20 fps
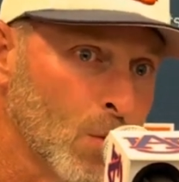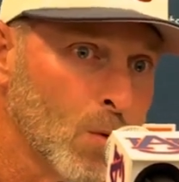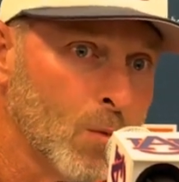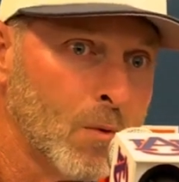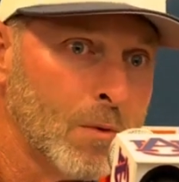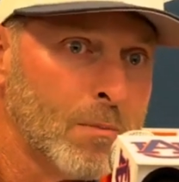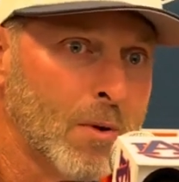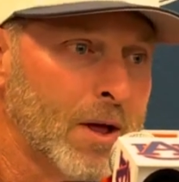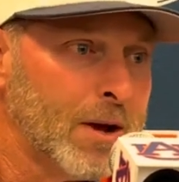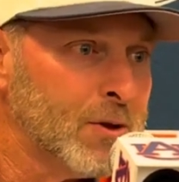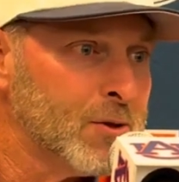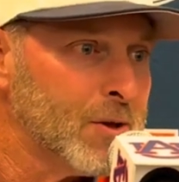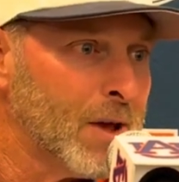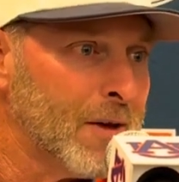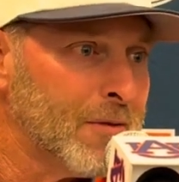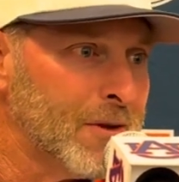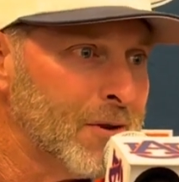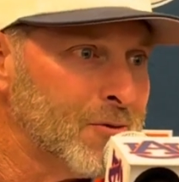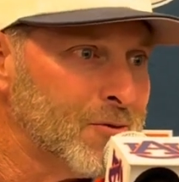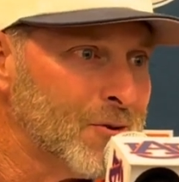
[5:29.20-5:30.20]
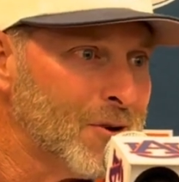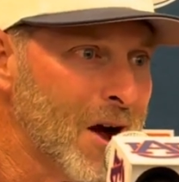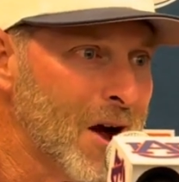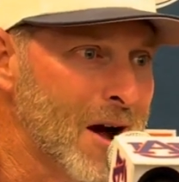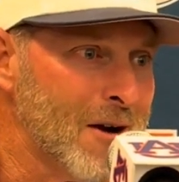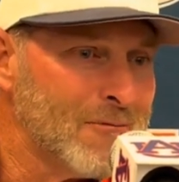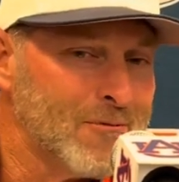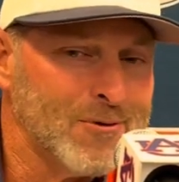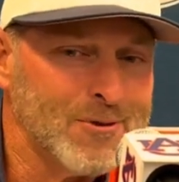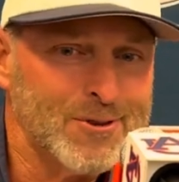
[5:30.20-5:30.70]
we're playing the Southeastern
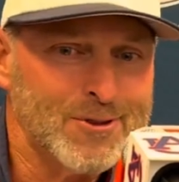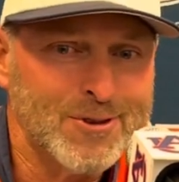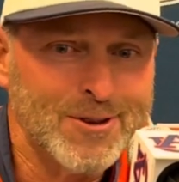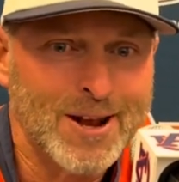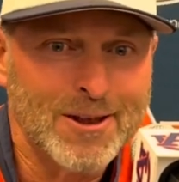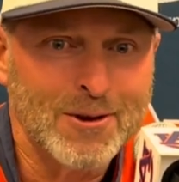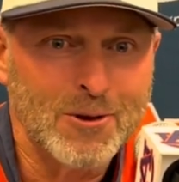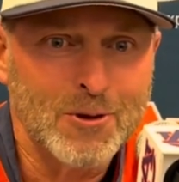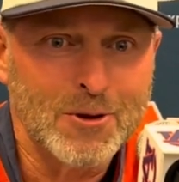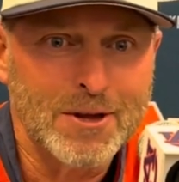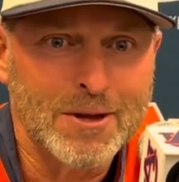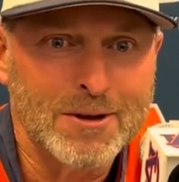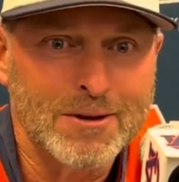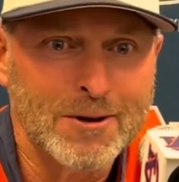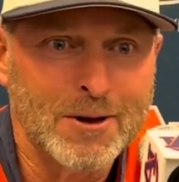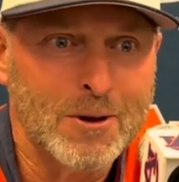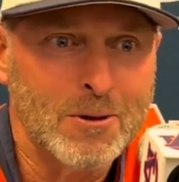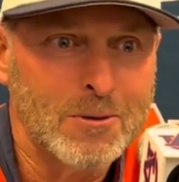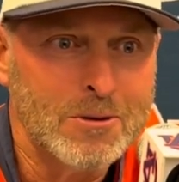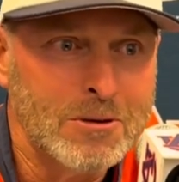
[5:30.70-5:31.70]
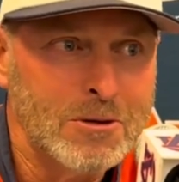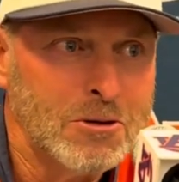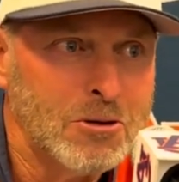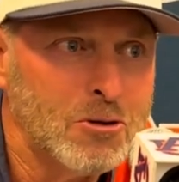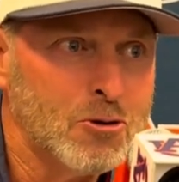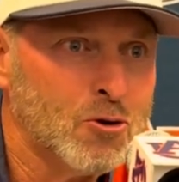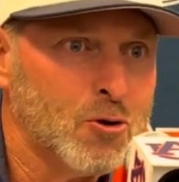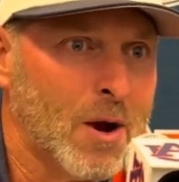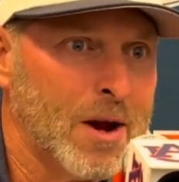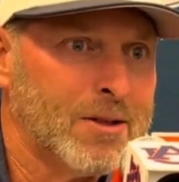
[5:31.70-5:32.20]
Conference, and I look at, you know,
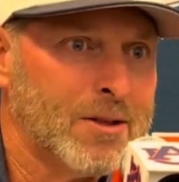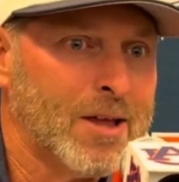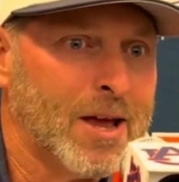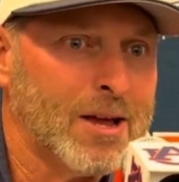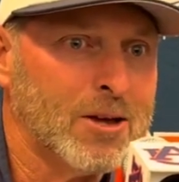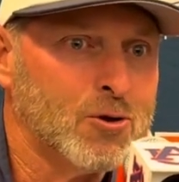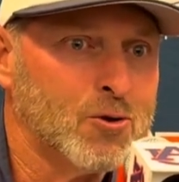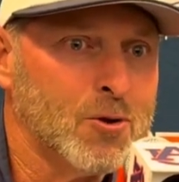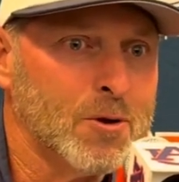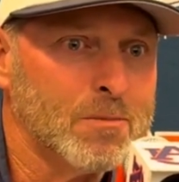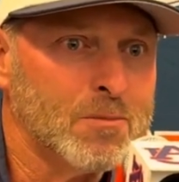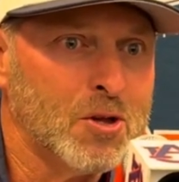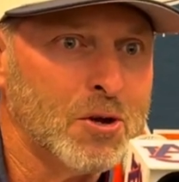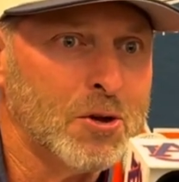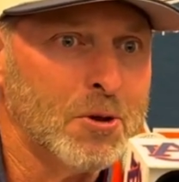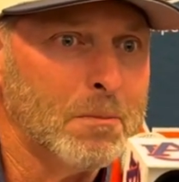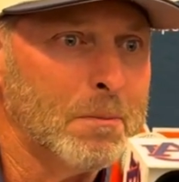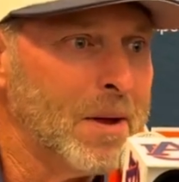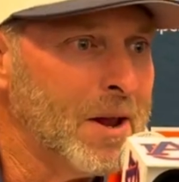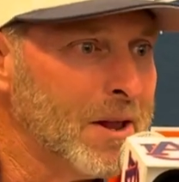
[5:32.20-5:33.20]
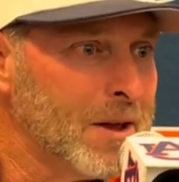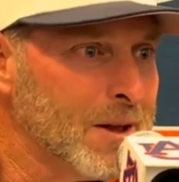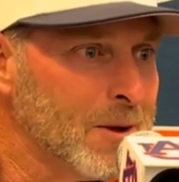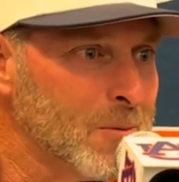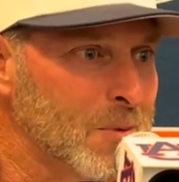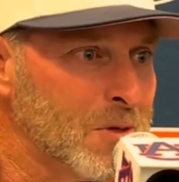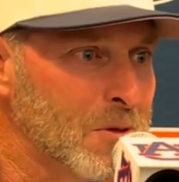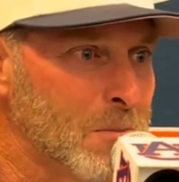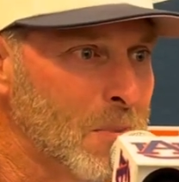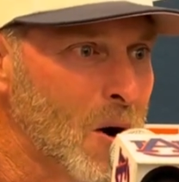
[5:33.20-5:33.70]
trying to take a trip to Dominican
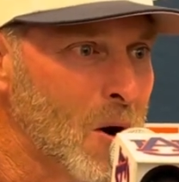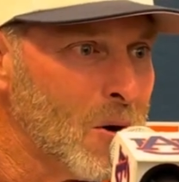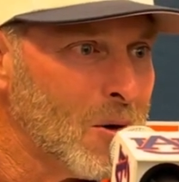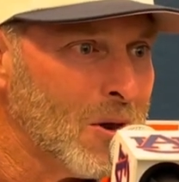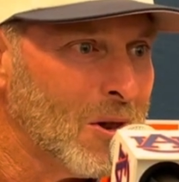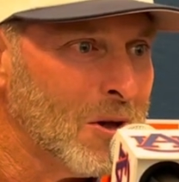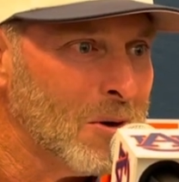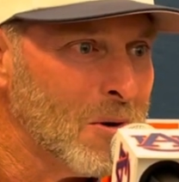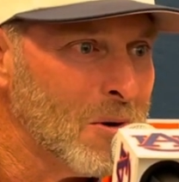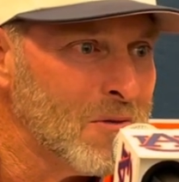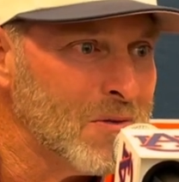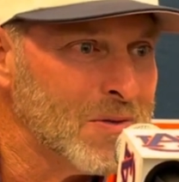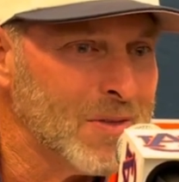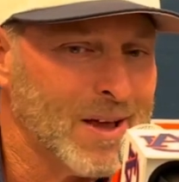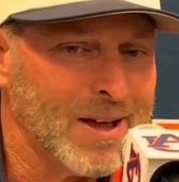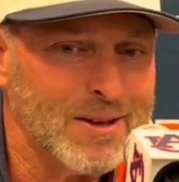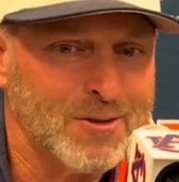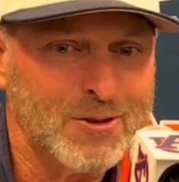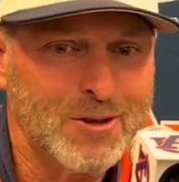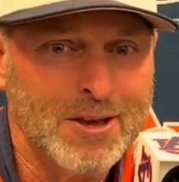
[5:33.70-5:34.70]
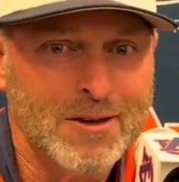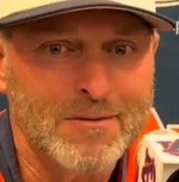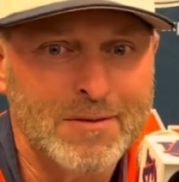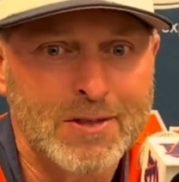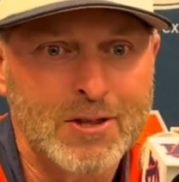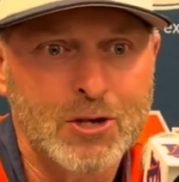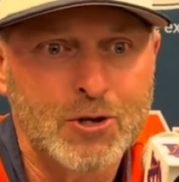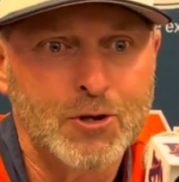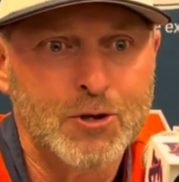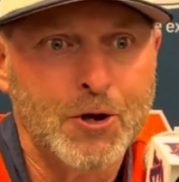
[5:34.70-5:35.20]
with the ball club over
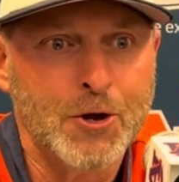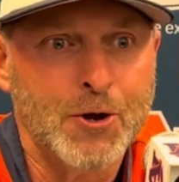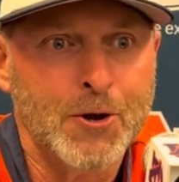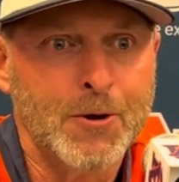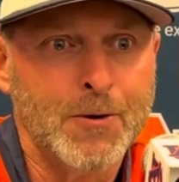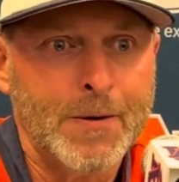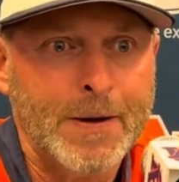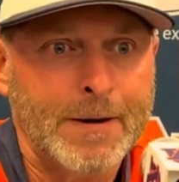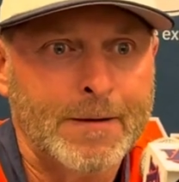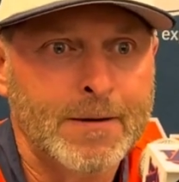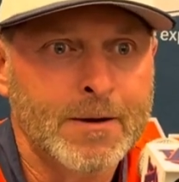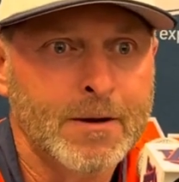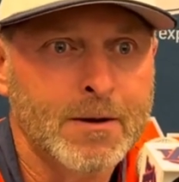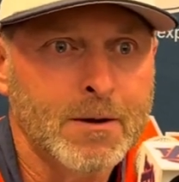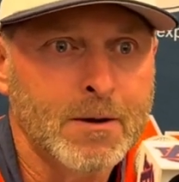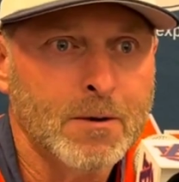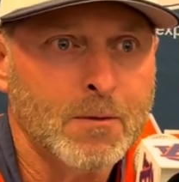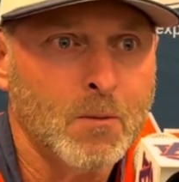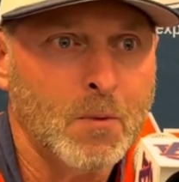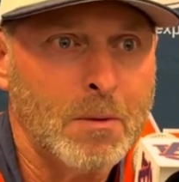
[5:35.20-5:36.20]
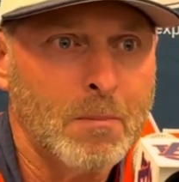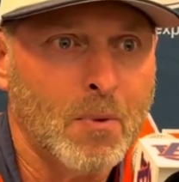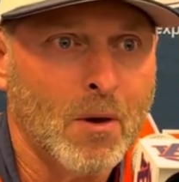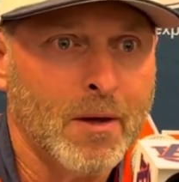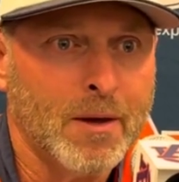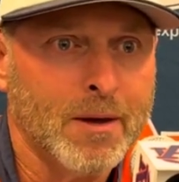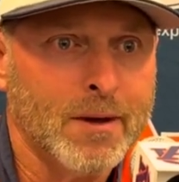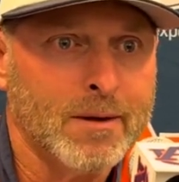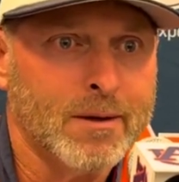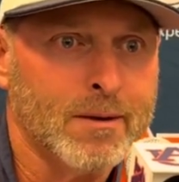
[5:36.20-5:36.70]
Thanksgiving this year. And we
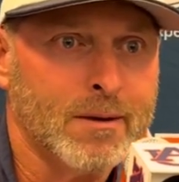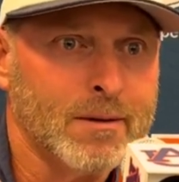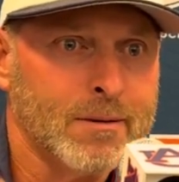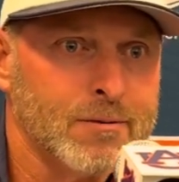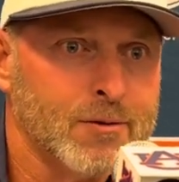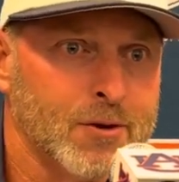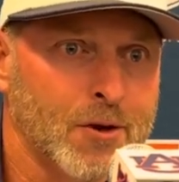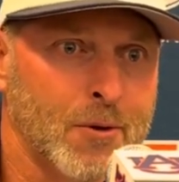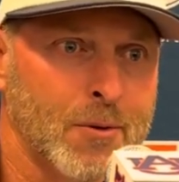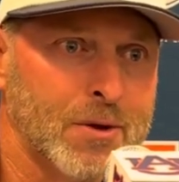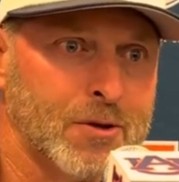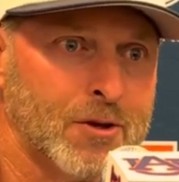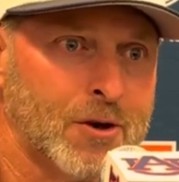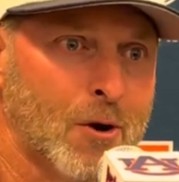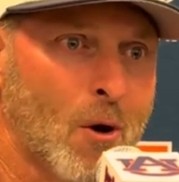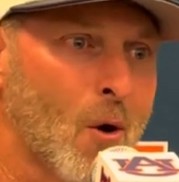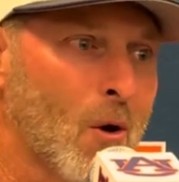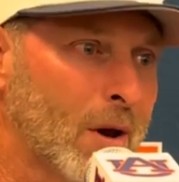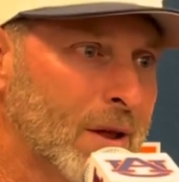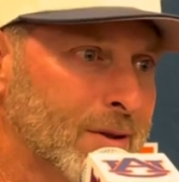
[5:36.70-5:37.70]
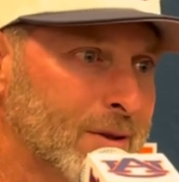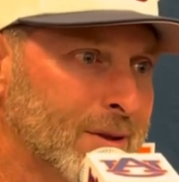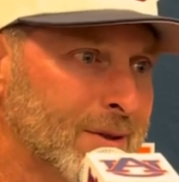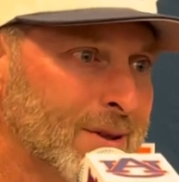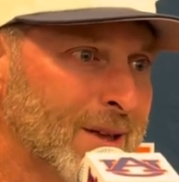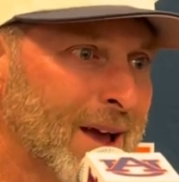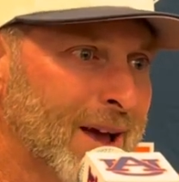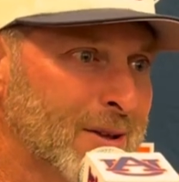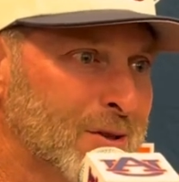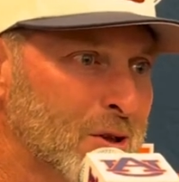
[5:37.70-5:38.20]
play a series in Arlington,
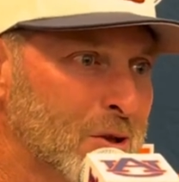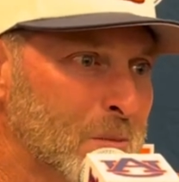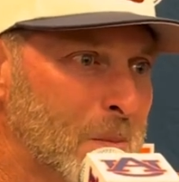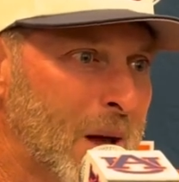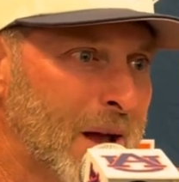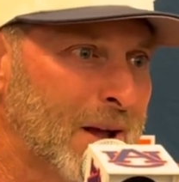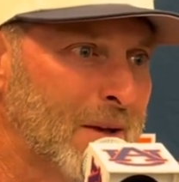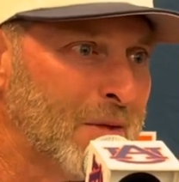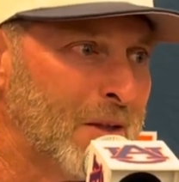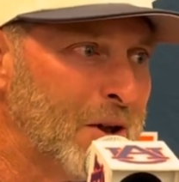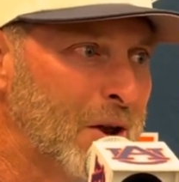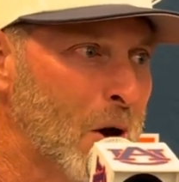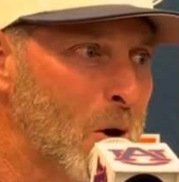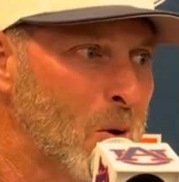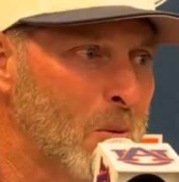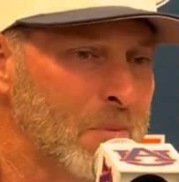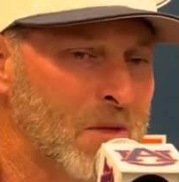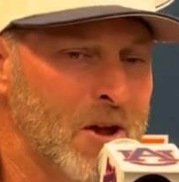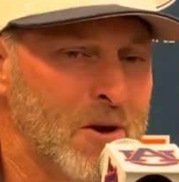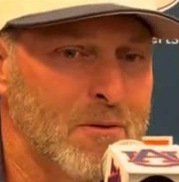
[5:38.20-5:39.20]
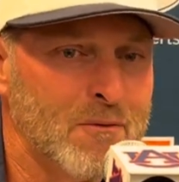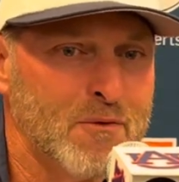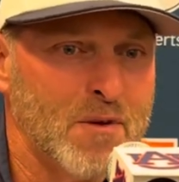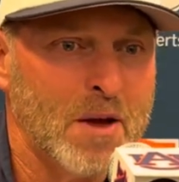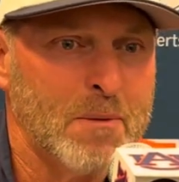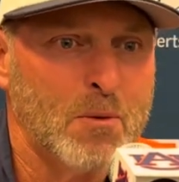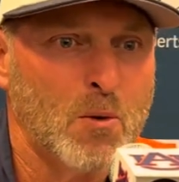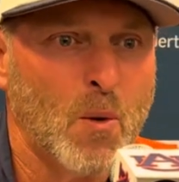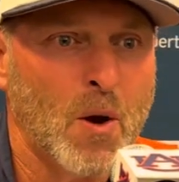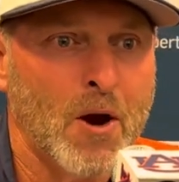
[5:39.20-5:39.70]
Texas, back in the Dome there in
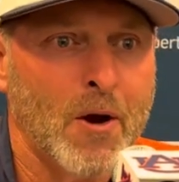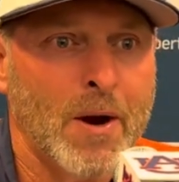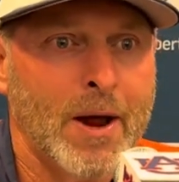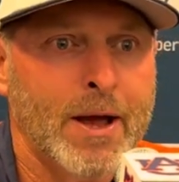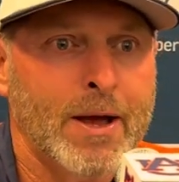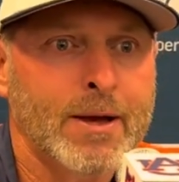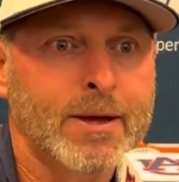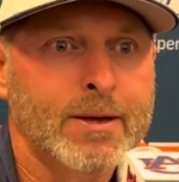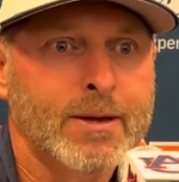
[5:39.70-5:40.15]
February.